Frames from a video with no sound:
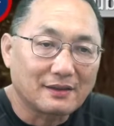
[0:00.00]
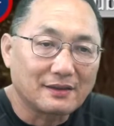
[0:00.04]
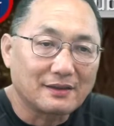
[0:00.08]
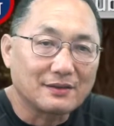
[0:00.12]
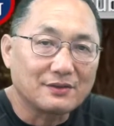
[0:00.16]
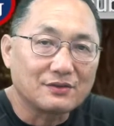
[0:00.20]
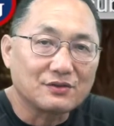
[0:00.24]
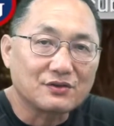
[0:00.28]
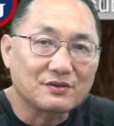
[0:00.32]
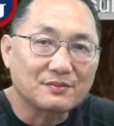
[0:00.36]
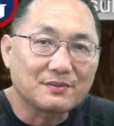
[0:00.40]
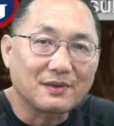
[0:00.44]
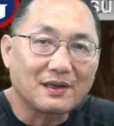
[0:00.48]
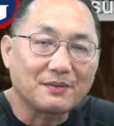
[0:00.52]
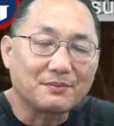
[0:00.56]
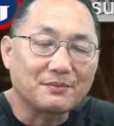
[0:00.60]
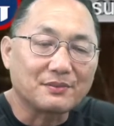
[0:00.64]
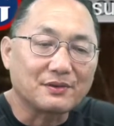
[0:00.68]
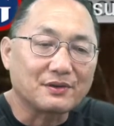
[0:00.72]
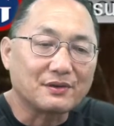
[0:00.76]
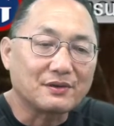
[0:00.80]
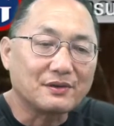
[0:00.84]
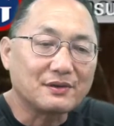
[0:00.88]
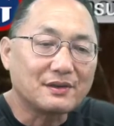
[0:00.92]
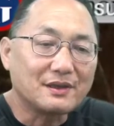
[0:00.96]
the
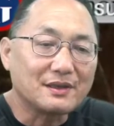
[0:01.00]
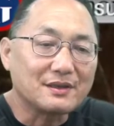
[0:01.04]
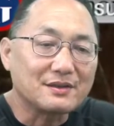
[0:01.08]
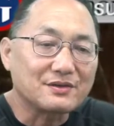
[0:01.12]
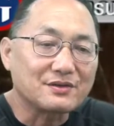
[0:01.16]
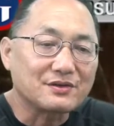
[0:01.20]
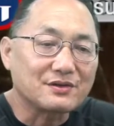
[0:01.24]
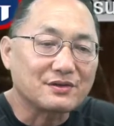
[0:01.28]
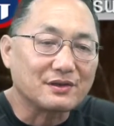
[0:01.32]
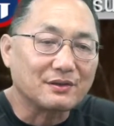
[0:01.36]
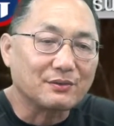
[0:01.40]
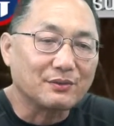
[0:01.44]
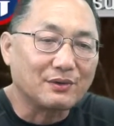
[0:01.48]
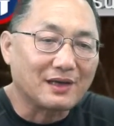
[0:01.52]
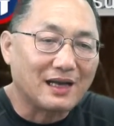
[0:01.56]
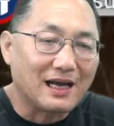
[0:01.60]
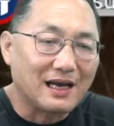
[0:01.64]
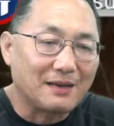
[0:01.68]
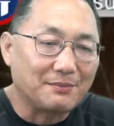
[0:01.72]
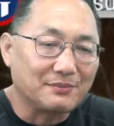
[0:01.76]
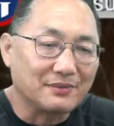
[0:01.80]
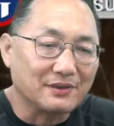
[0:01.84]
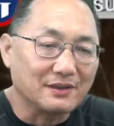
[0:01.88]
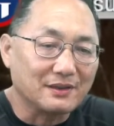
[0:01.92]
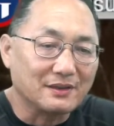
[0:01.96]
newspaper and see what
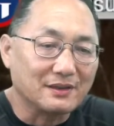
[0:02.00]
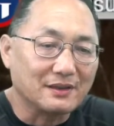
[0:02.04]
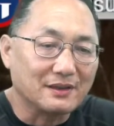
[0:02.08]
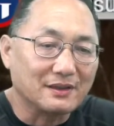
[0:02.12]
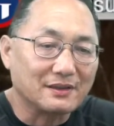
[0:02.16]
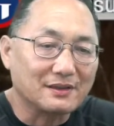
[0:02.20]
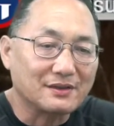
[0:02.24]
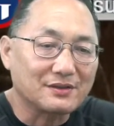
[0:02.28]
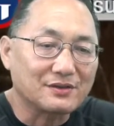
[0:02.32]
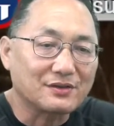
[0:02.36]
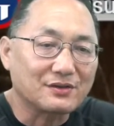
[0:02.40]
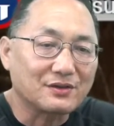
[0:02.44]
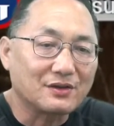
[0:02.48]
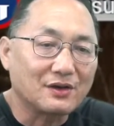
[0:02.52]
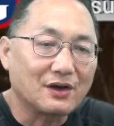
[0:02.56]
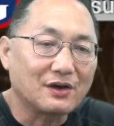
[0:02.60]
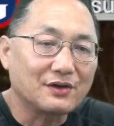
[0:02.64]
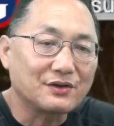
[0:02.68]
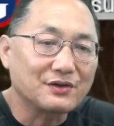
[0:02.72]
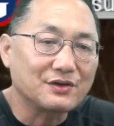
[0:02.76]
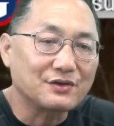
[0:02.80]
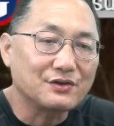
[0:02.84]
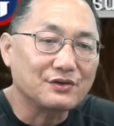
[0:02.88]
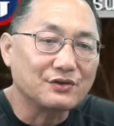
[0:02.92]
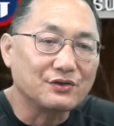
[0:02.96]
happened. This is
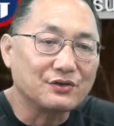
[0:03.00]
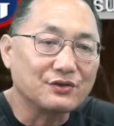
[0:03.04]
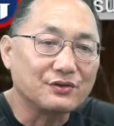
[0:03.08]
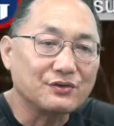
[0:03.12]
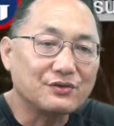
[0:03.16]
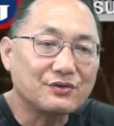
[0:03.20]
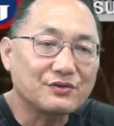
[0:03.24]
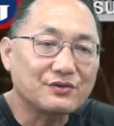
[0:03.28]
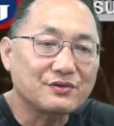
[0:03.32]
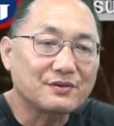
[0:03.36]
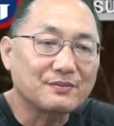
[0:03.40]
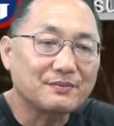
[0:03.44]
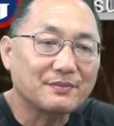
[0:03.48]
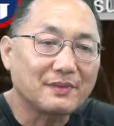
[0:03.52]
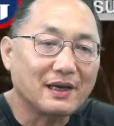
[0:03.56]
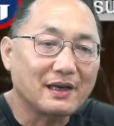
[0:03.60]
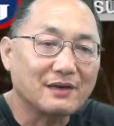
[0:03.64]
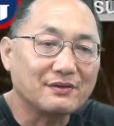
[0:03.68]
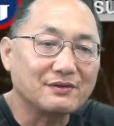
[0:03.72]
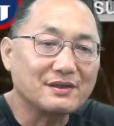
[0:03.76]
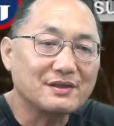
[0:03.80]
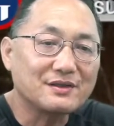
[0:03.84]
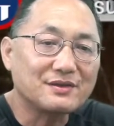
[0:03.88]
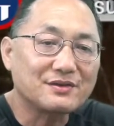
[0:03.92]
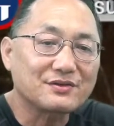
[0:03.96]
Guardian News,
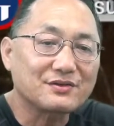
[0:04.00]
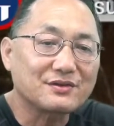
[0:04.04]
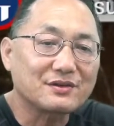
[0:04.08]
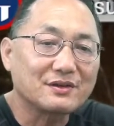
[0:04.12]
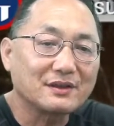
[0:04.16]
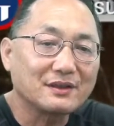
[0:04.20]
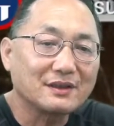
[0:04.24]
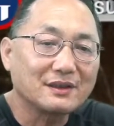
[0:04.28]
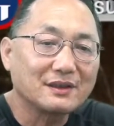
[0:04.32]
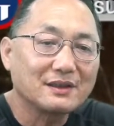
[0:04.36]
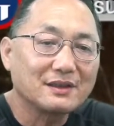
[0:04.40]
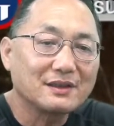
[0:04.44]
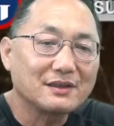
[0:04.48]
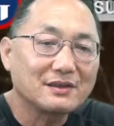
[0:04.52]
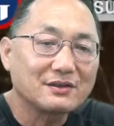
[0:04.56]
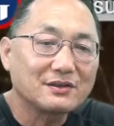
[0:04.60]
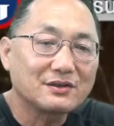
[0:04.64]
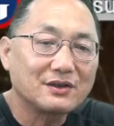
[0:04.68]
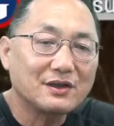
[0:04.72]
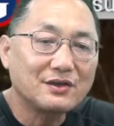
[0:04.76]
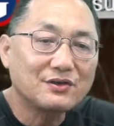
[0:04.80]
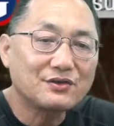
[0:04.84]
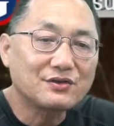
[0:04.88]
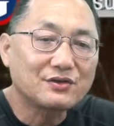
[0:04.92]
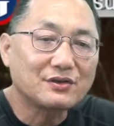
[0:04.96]
Paris.
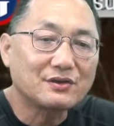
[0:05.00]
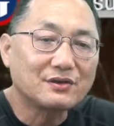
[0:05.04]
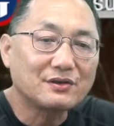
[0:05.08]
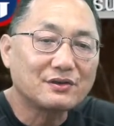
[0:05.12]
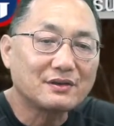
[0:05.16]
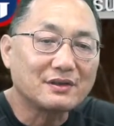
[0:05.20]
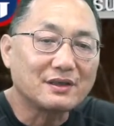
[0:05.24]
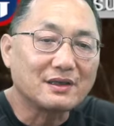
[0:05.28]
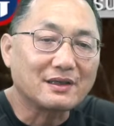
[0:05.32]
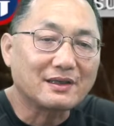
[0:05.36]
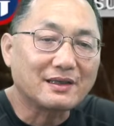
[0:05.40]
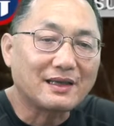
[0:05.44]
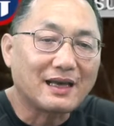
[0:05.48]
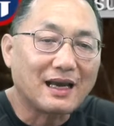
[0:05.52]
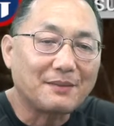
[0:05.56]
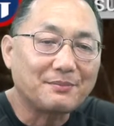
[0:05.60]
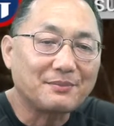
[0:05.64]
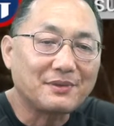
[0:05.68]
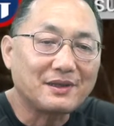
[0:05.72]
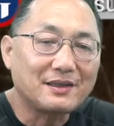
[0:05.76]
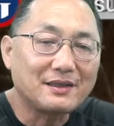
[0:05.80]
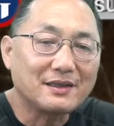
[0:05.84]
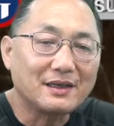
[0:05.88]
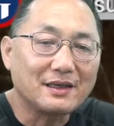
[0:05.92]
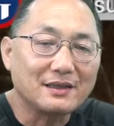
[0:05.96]
Teacher
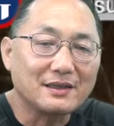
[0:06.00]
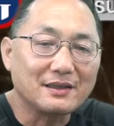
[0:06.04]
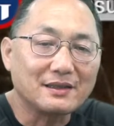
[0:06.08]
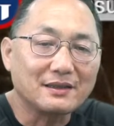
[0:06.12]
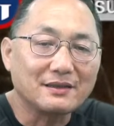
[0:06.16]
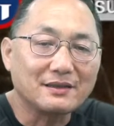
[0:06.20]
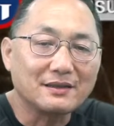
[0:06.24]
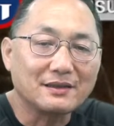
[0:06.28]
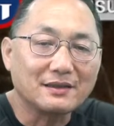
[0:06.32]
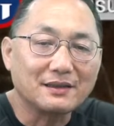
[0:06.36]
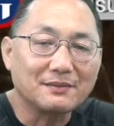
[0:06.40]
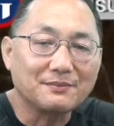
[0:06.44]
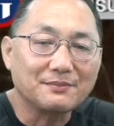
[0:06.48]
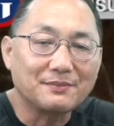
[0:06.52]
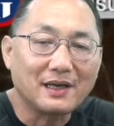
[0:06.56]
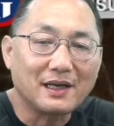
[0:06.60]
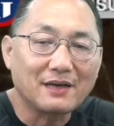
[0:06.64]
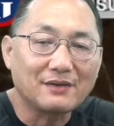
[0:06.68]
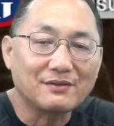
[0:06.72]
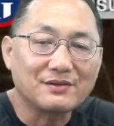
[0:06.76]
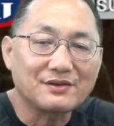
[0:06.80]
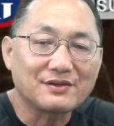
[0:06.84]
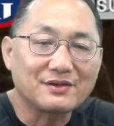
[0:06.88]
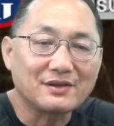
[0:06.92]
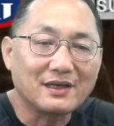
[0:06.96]
decapitated in
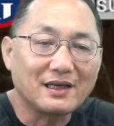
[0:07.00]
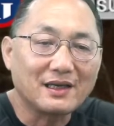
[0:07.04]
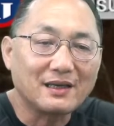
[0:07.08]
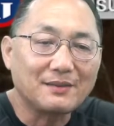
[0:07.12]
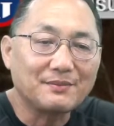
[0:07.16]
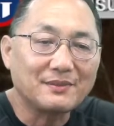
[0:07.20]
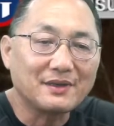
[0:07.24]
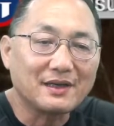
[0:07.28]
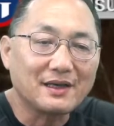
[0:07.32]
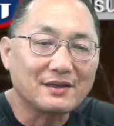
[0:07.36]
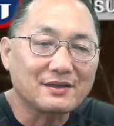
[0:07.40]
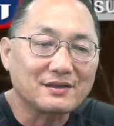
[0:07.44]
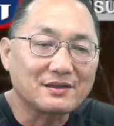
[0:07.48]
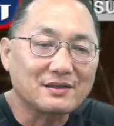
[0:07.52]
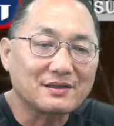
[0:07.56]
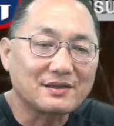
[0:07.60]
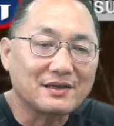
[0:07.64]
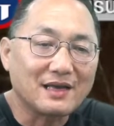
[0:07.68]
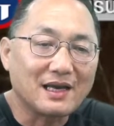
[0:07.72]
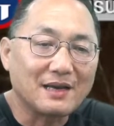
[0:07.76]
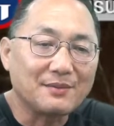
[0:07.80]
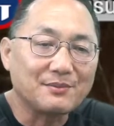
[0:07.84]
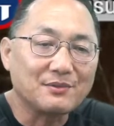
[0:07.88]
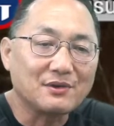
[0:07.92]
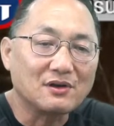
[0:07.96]
Paris named as
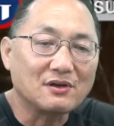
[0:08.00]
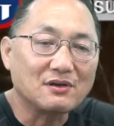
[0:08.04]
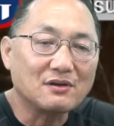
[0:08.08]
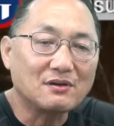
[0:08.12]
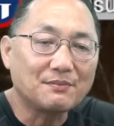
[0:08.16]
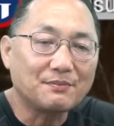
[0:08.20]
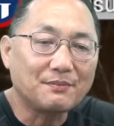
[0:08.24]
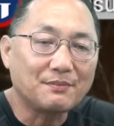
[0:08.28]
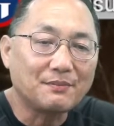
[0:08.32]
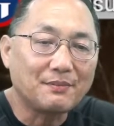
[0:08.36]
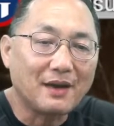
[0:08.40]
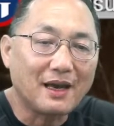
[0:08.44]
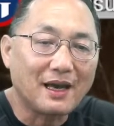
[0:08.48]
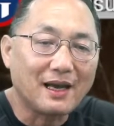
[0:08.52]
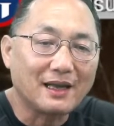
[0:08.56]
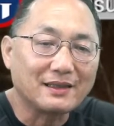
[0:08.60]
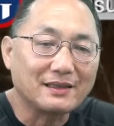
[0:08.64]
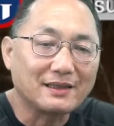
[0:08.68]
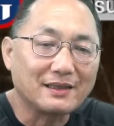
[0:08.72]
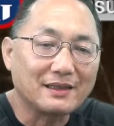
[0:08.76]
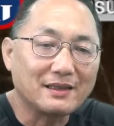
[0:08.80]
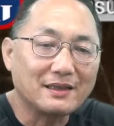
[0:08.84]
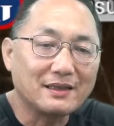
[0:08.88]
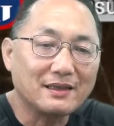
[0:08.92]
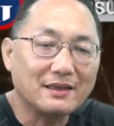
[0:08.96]
Samuel
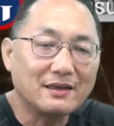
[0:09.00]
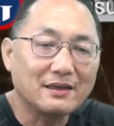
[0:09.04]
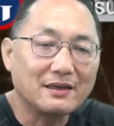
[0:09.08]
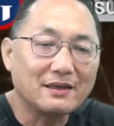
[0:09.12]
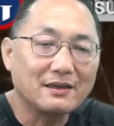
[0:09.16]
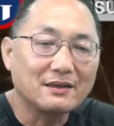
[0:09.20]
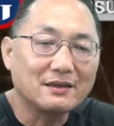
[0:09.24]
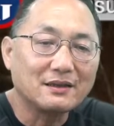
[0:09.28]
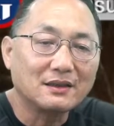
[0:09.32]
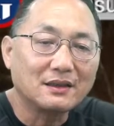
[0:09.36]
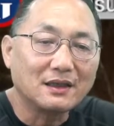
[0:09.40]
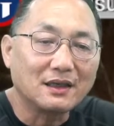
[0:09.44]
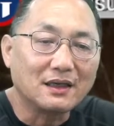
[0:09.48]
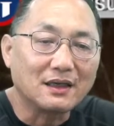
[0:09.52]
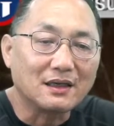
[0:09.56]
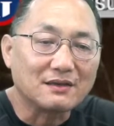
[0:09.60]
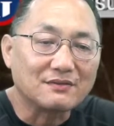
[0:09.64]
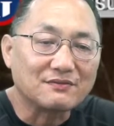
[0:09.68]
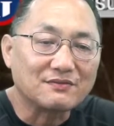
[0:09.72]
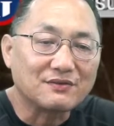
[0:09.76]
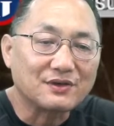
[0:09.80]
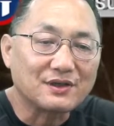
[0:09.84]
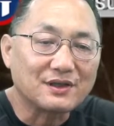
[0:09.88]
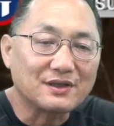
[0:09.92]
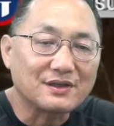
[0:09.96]
Paty,
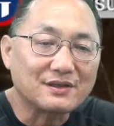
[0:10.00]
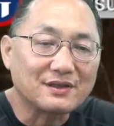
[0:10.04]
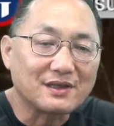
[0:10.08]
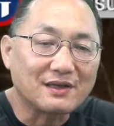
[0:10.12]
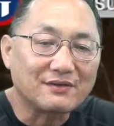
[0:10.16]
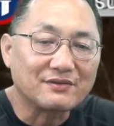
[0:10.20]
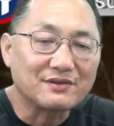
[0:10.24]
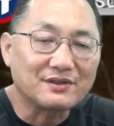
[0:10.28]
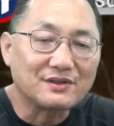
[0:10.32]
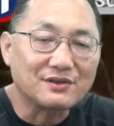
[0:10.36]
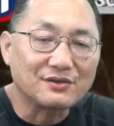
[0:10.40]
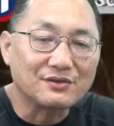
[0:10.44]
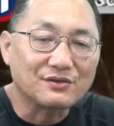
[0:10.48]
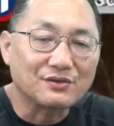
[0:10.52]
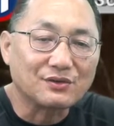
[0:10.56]
47 years